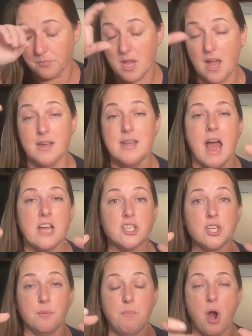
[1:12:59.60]

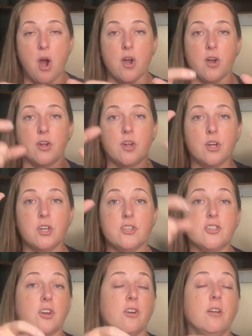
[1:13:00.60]
national park
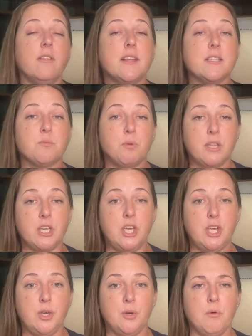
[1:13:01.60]
journal that's really
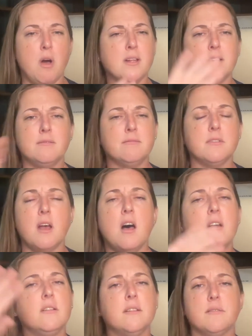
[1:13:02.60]
cute.
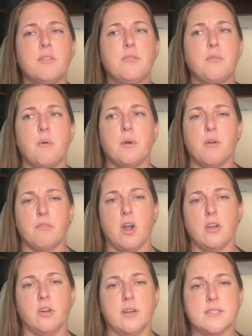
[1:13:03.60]
I'll throw it over
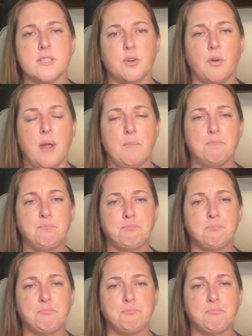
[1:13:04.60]
on your Instagram